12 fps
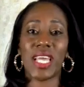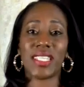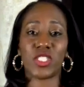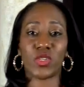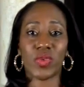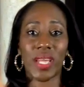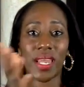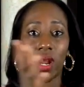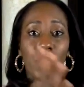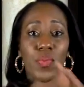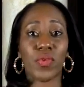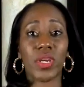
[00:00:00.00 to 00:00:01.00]
had to create a
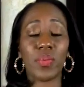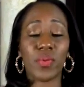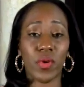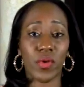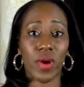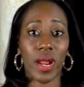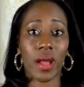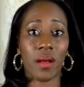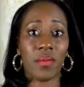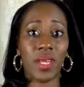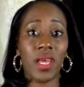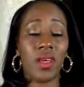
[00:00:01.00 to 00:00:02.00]

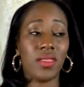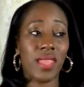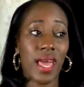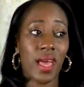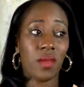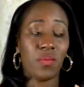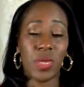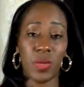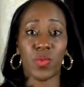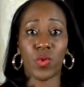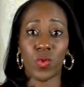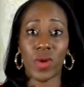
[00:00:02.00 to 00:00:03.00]
pre-program that
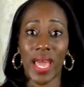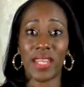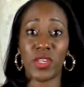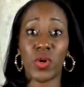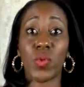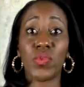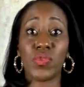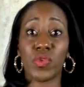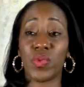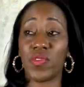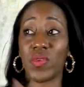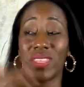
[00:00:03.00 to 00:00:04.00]
people had to go through
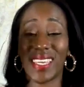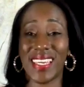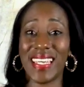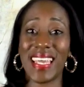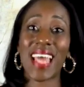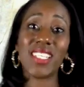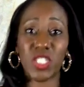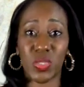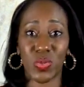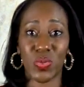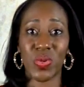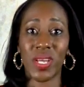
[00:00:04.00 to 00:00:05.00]
before they could get
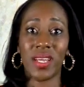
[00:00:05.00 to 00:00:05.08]
to